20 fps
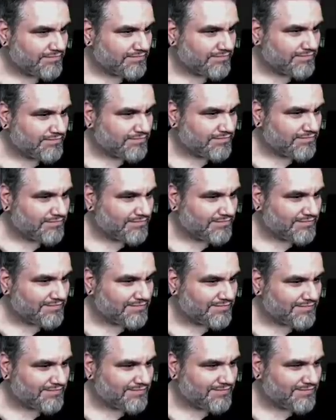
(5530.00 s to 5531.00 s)
into it.
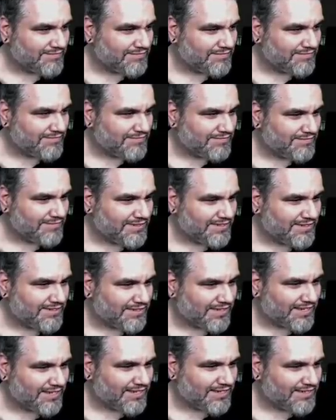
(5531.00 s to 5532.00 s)
I
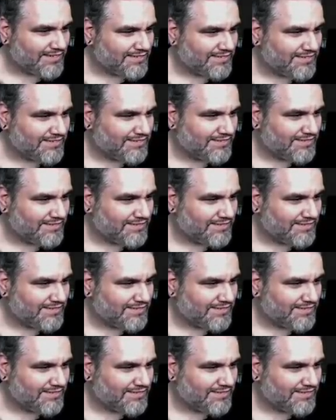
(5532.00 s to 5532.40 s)
don't get it.